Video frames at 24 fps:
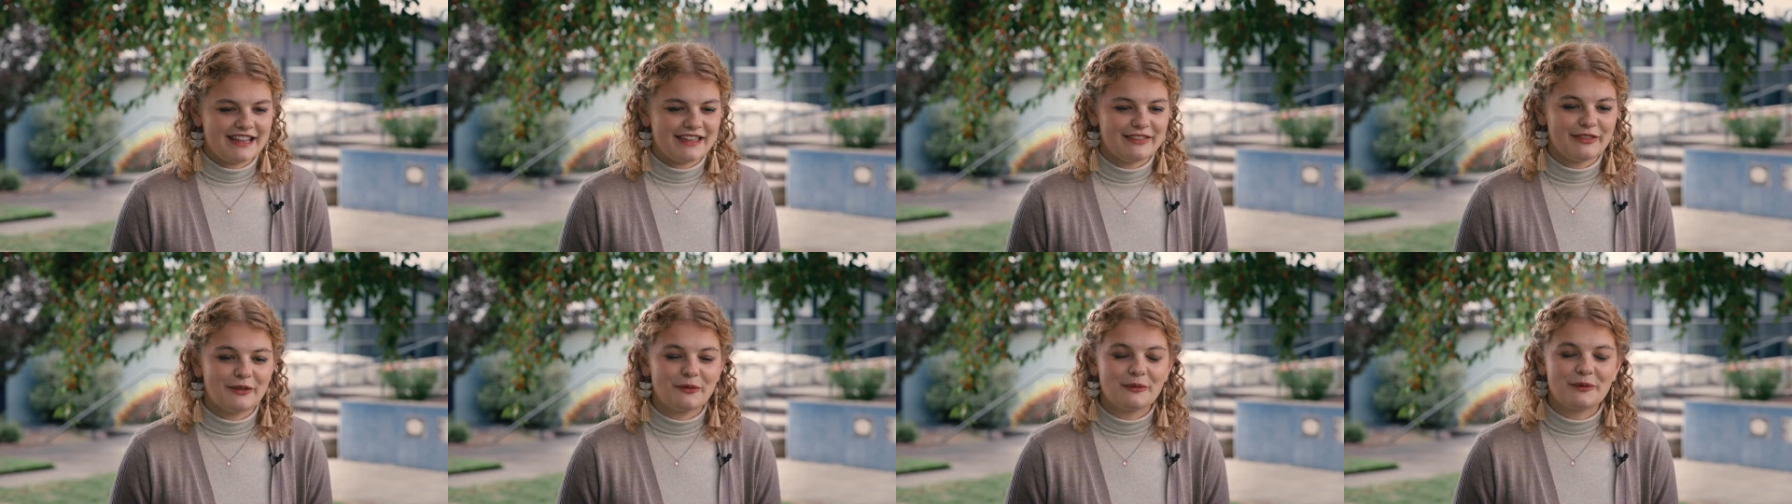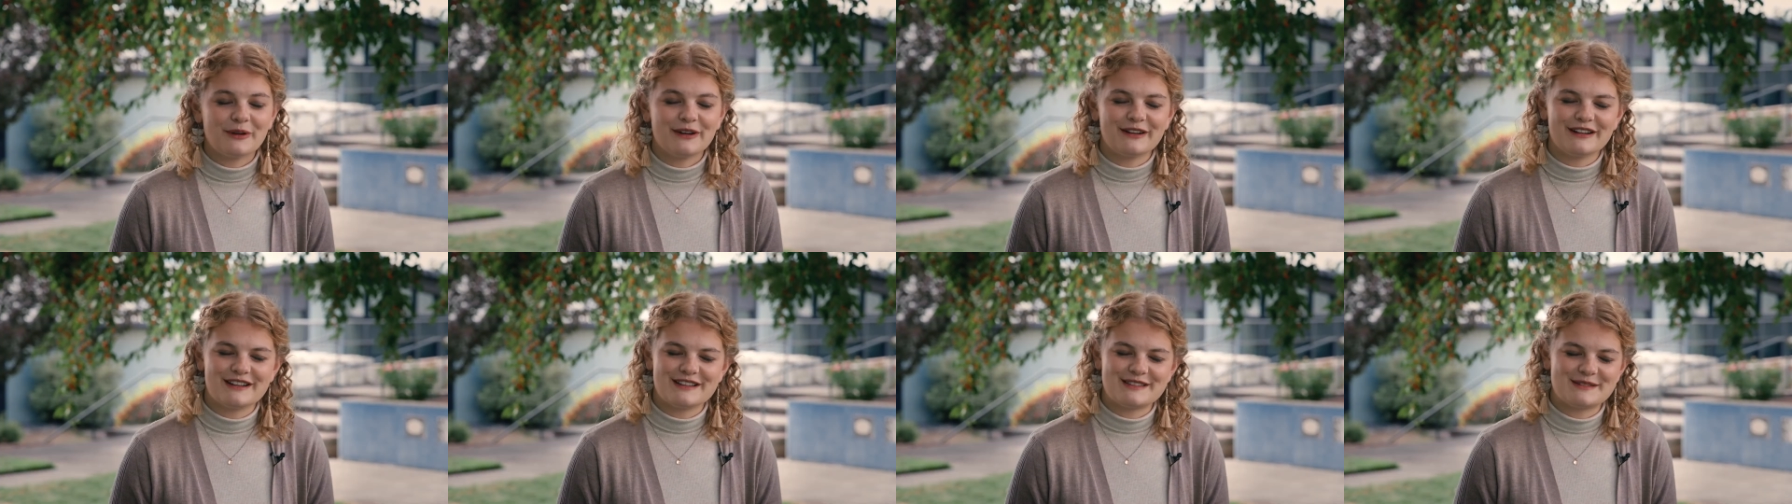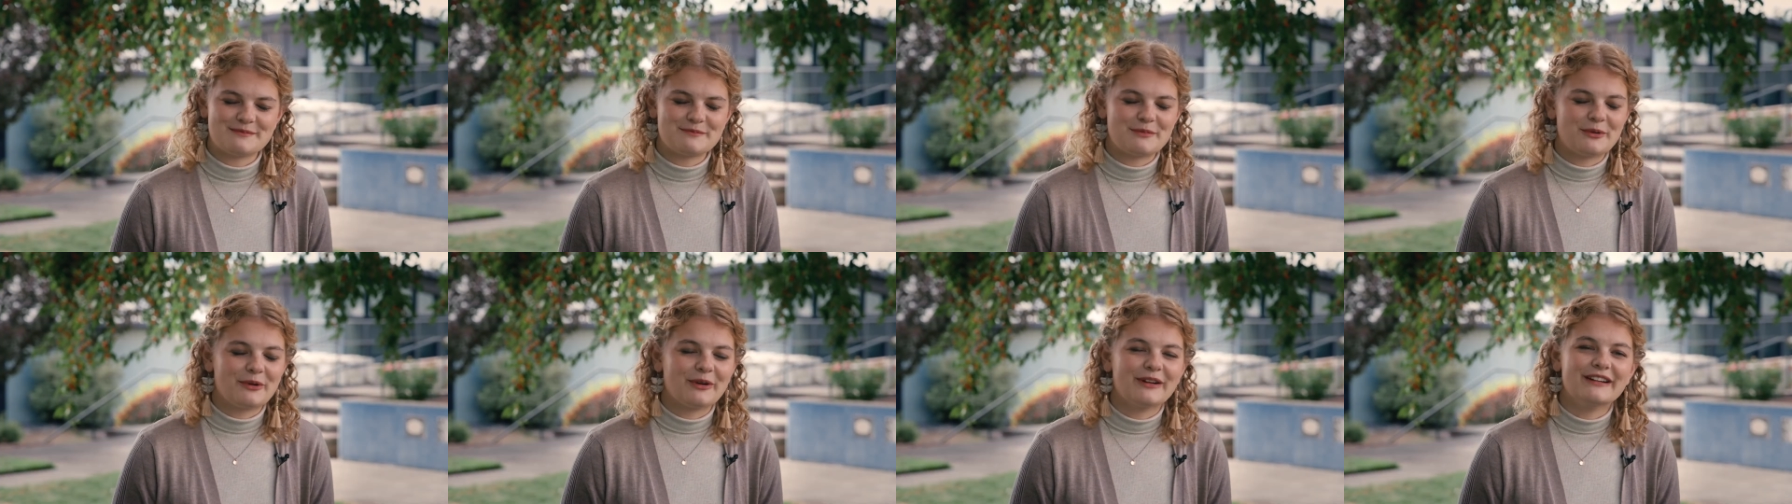in the Word is
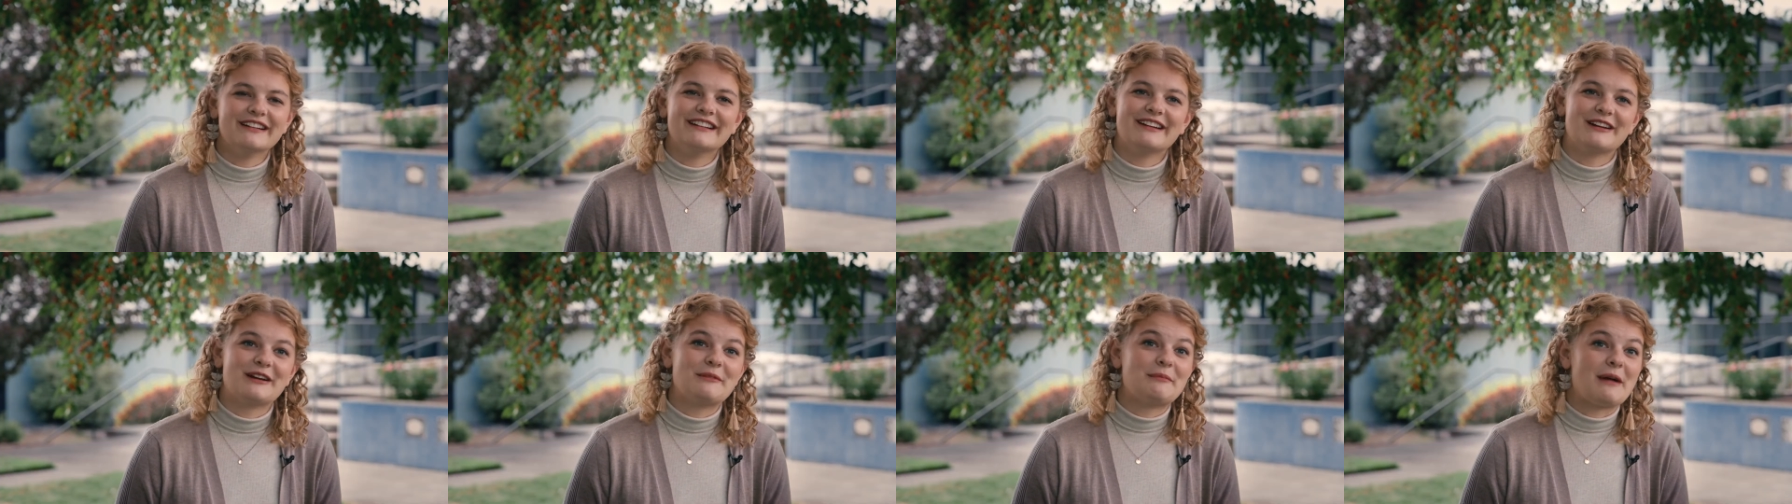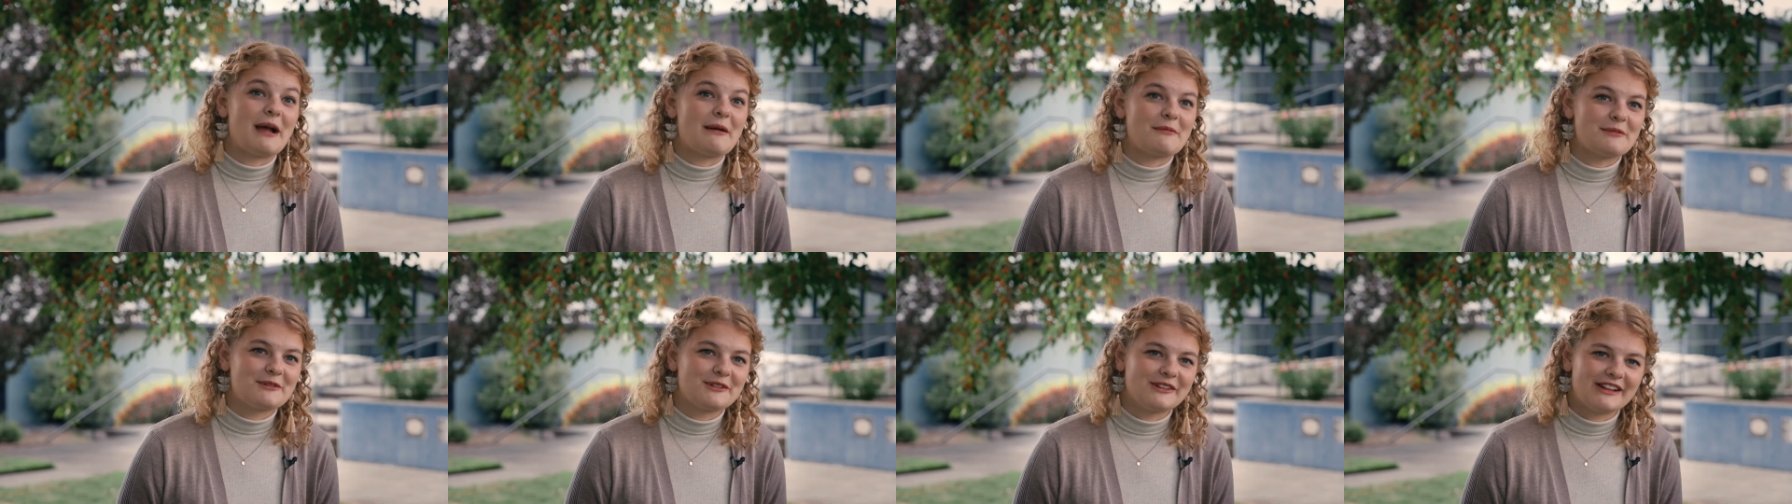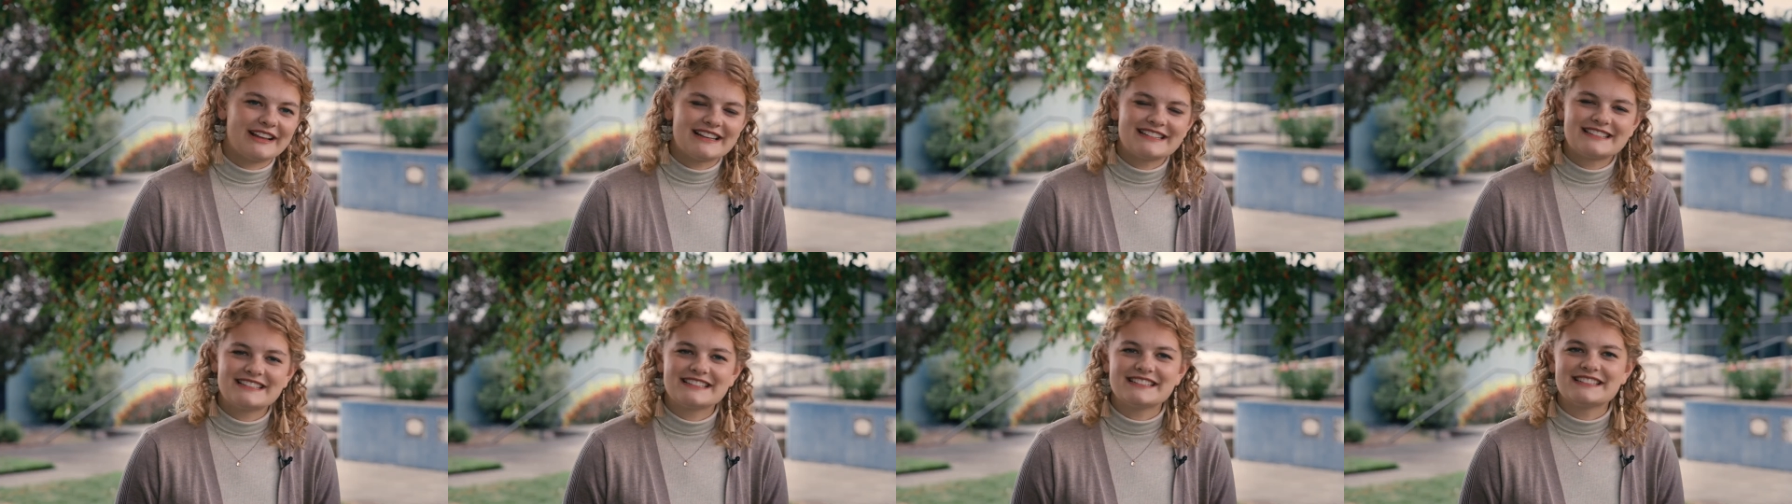important in our Bible
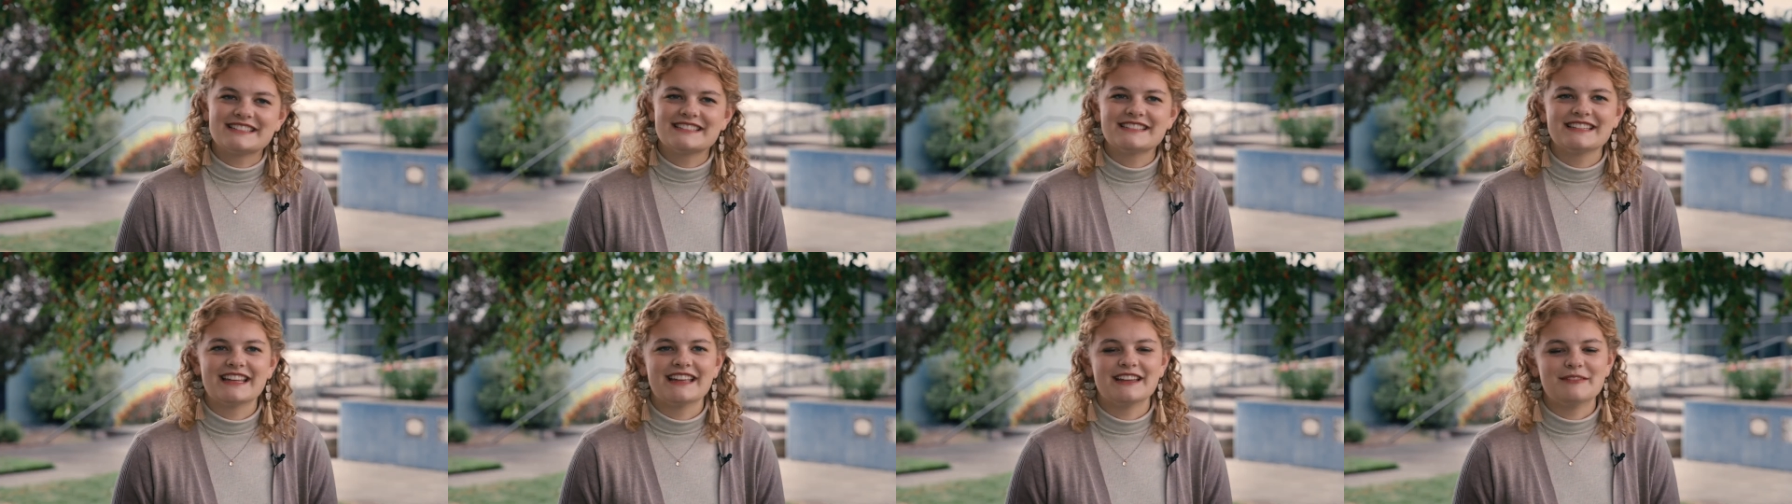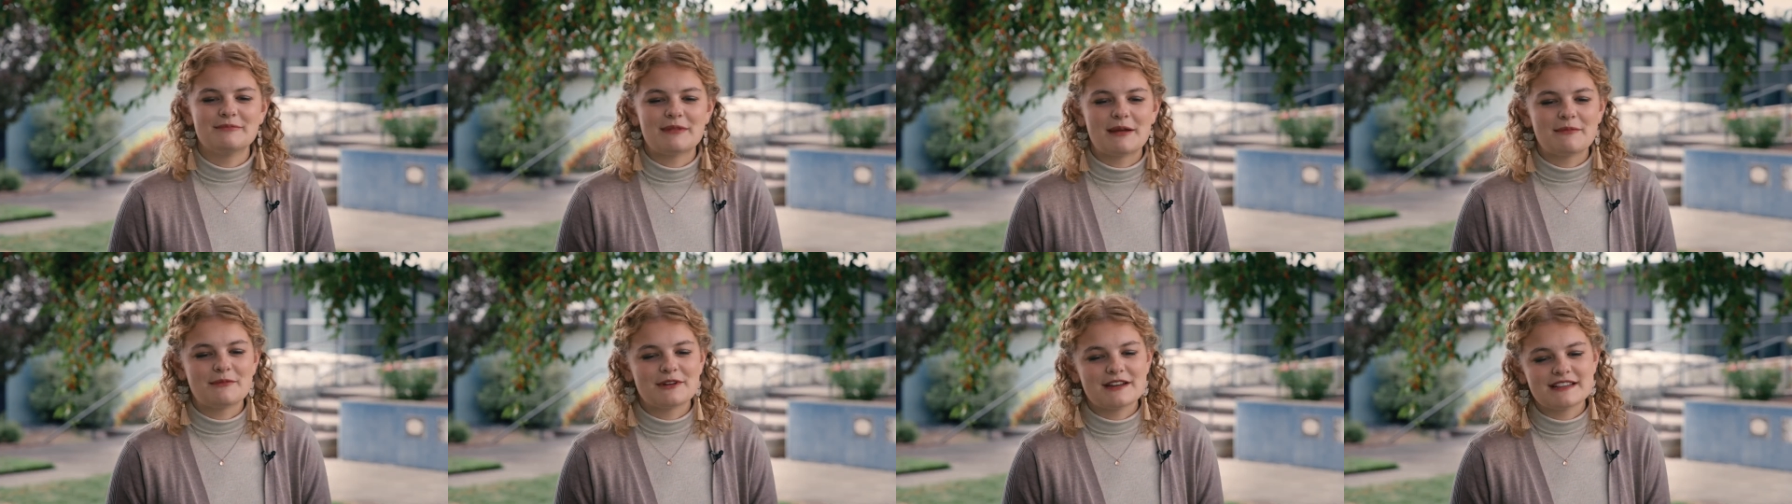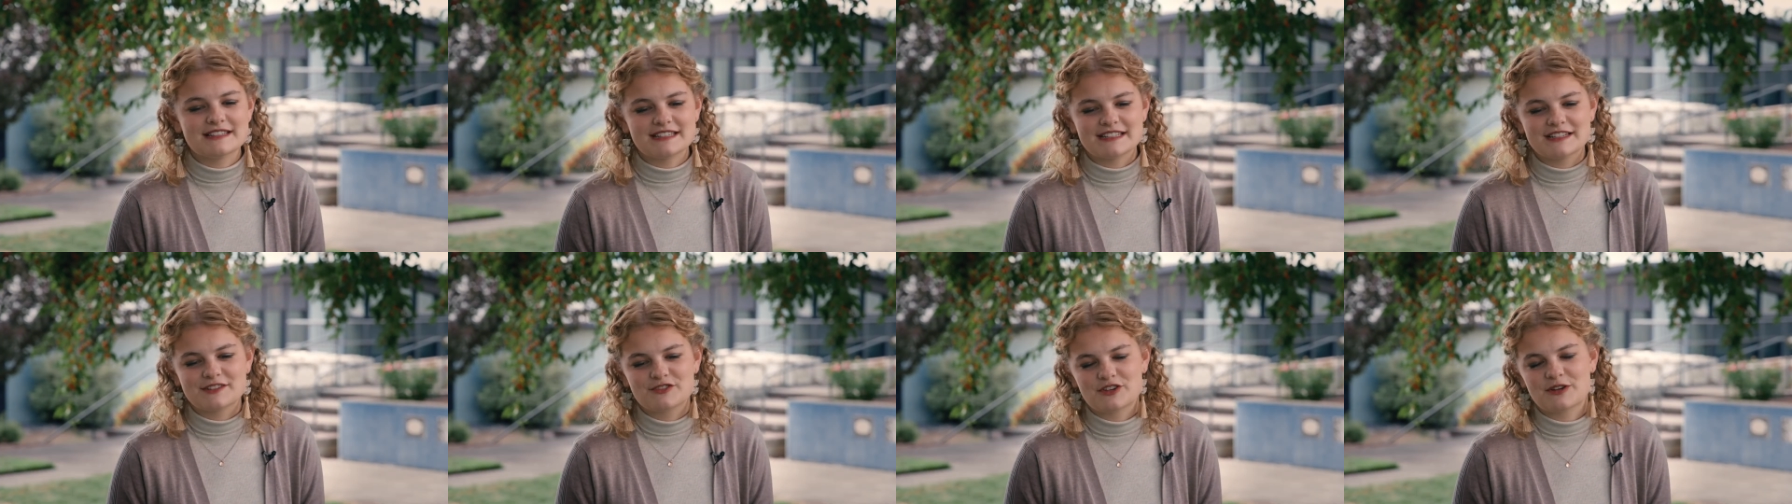classes and
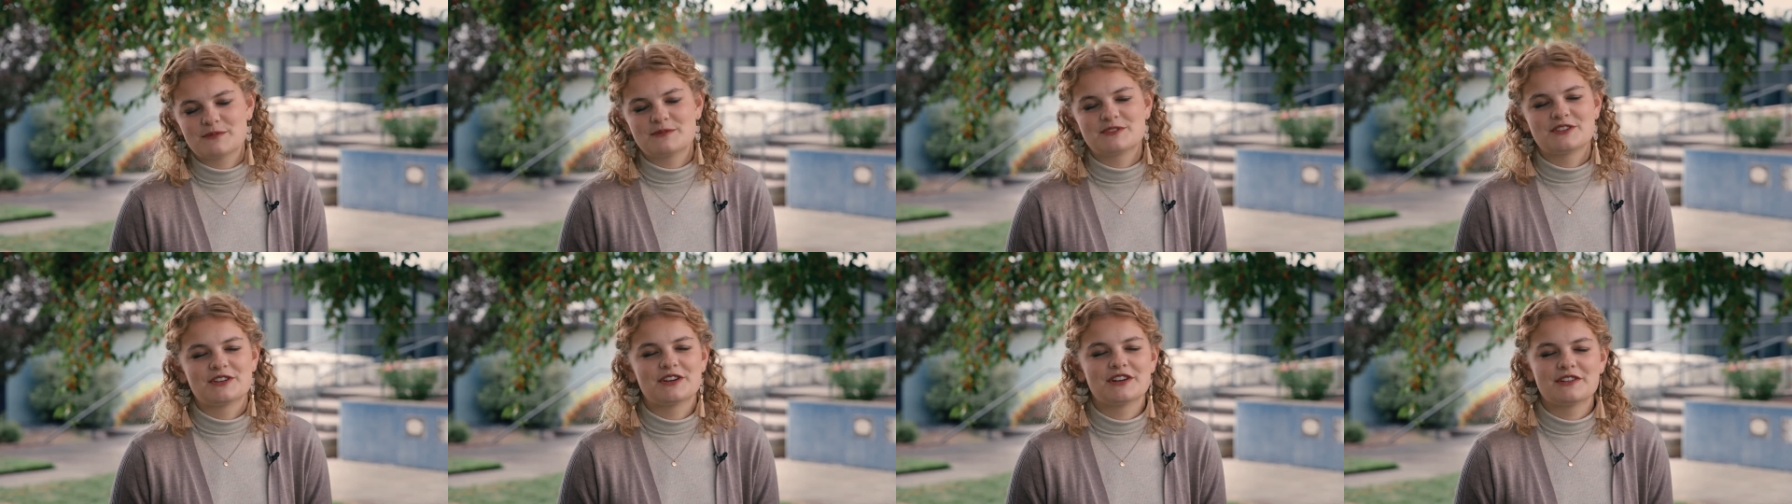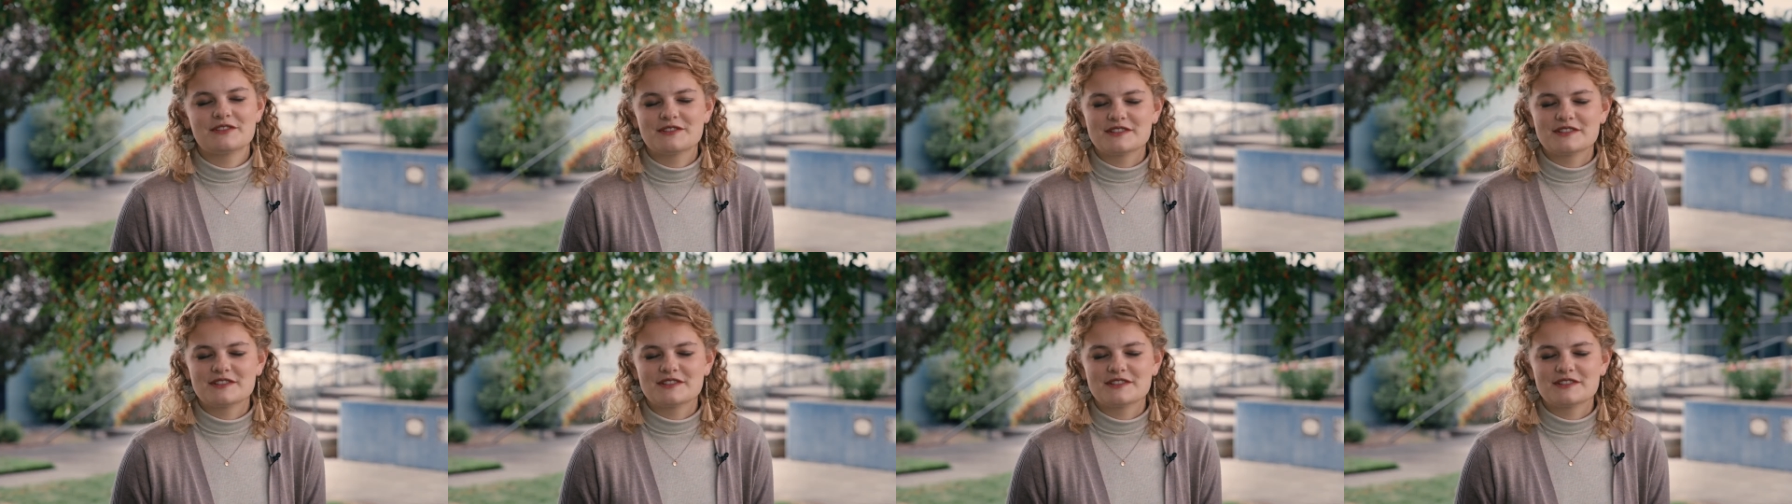memorizing Scripture.